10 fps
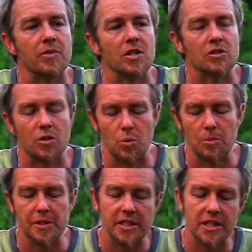So we'll
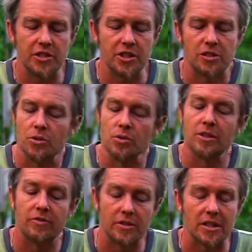be teaching 2
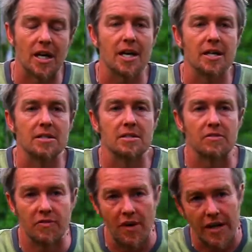different kinds of
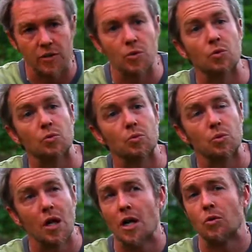final
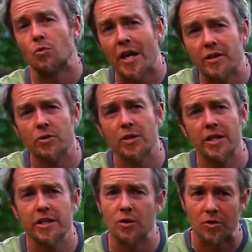
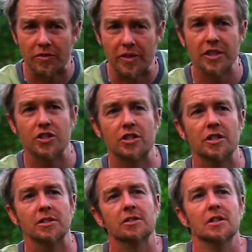rendering or
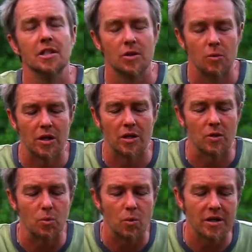finishing, where
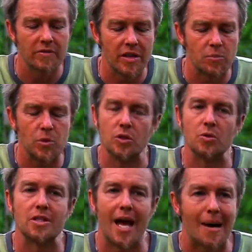one of them we
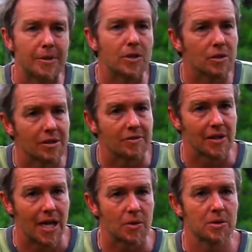use tapioca
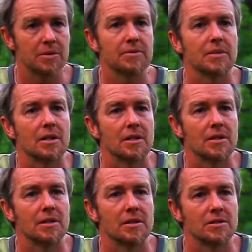flour,
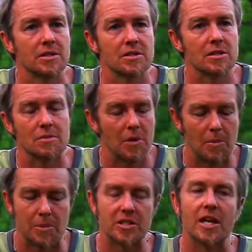just a
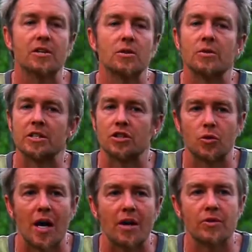potato that's
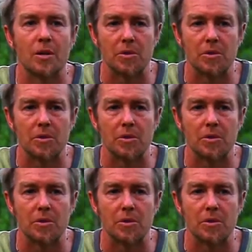ground up